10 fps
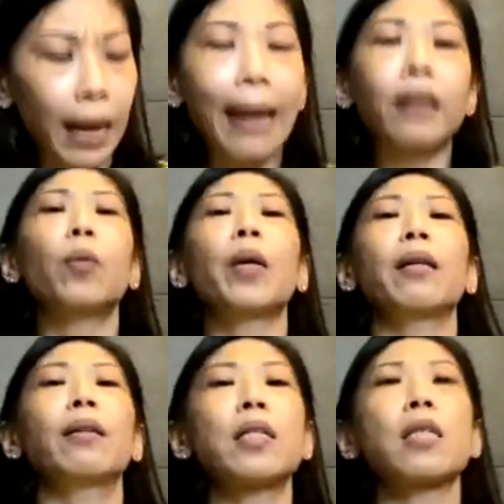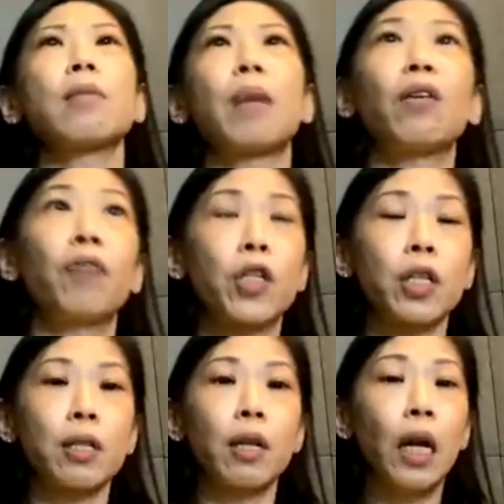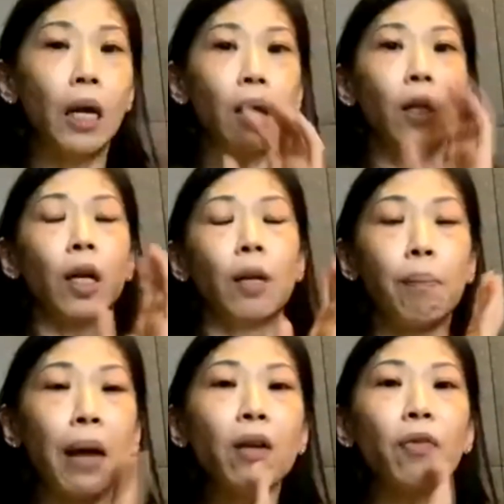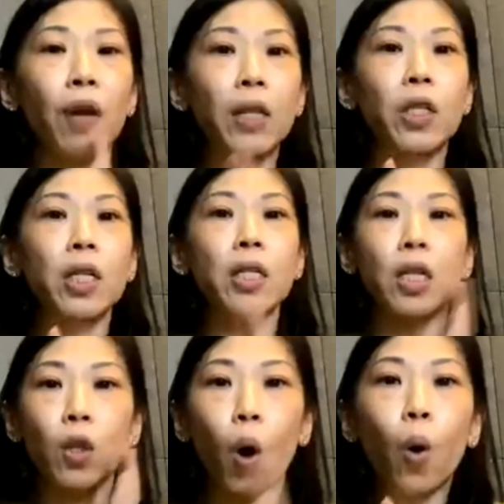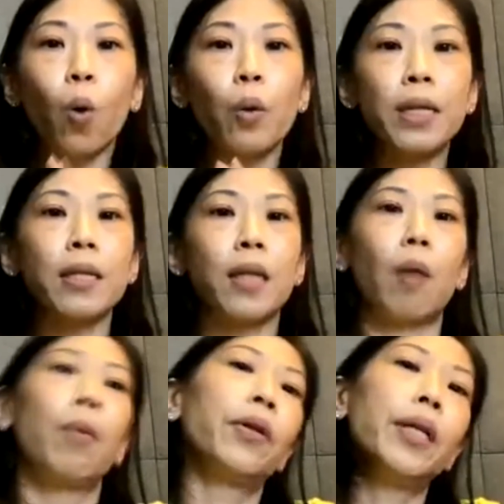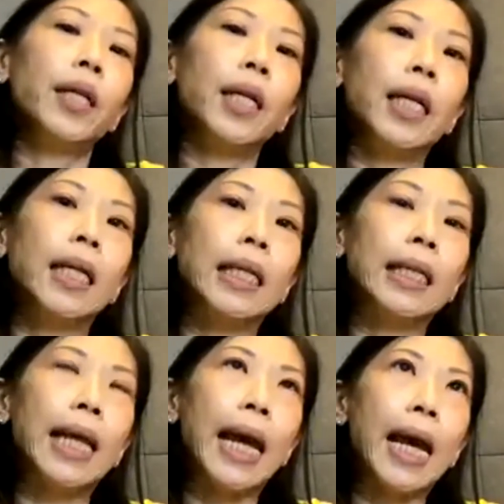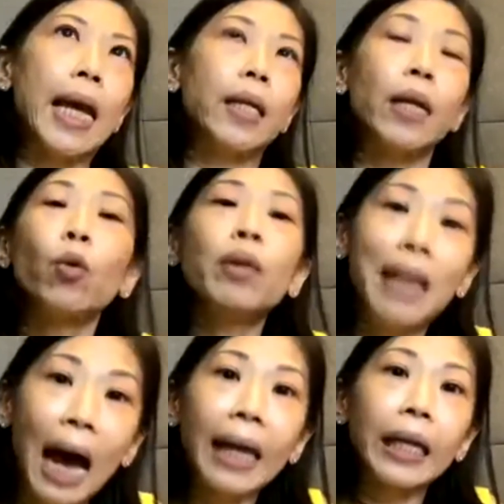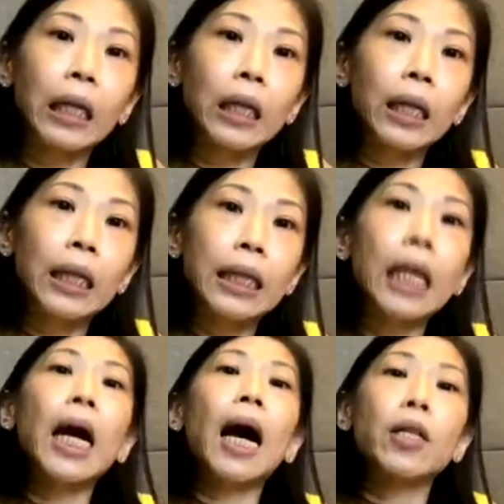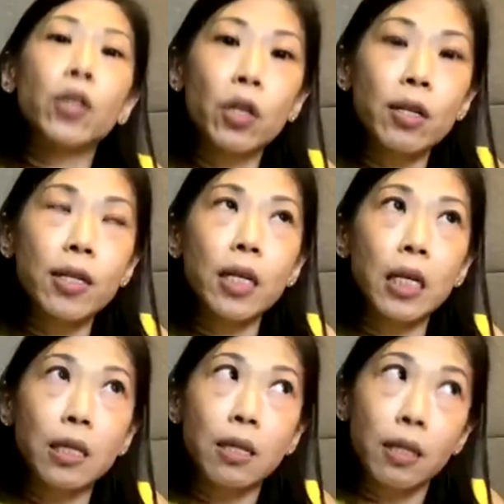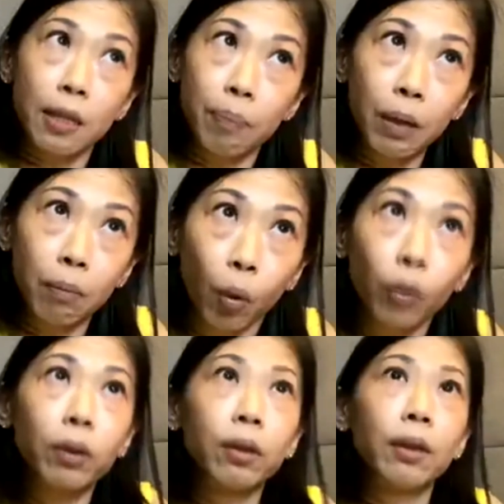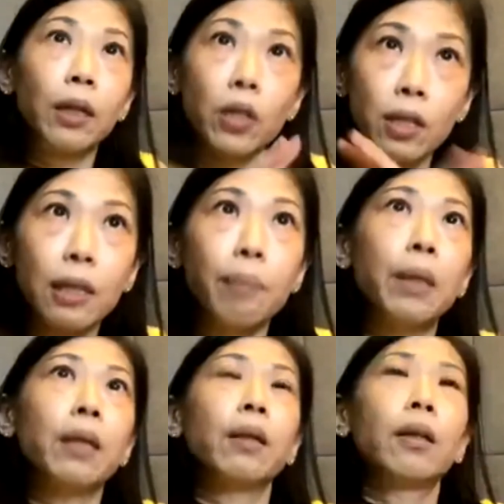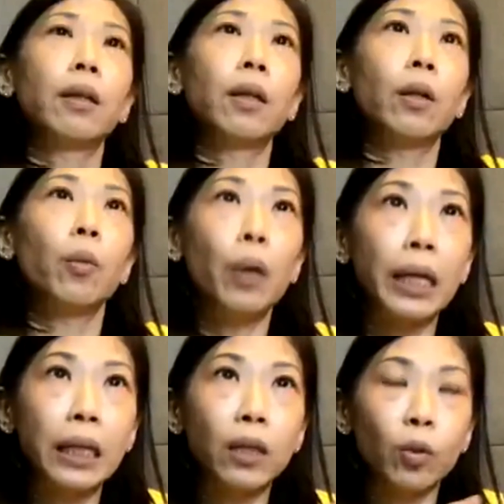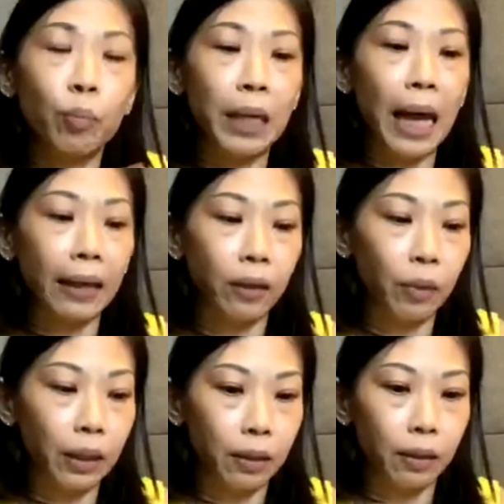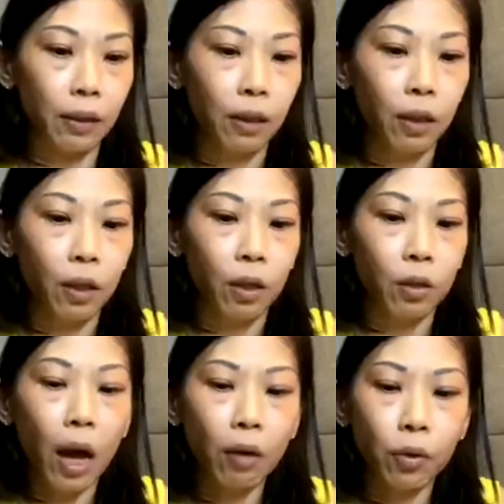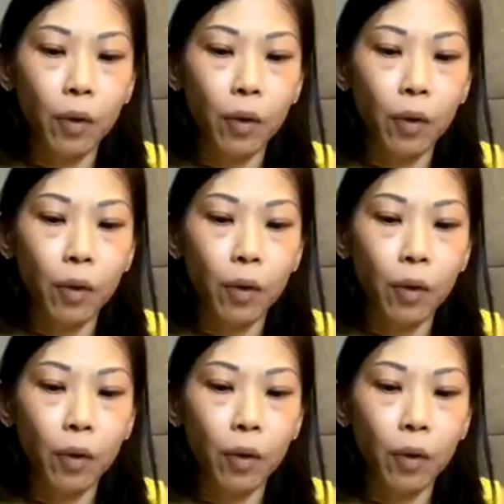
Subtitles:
activate these macrophages? Macrophages is always in our body. They don't die. They are just in sleeping mode. They're just sleeping, waiting to be activated. So how do you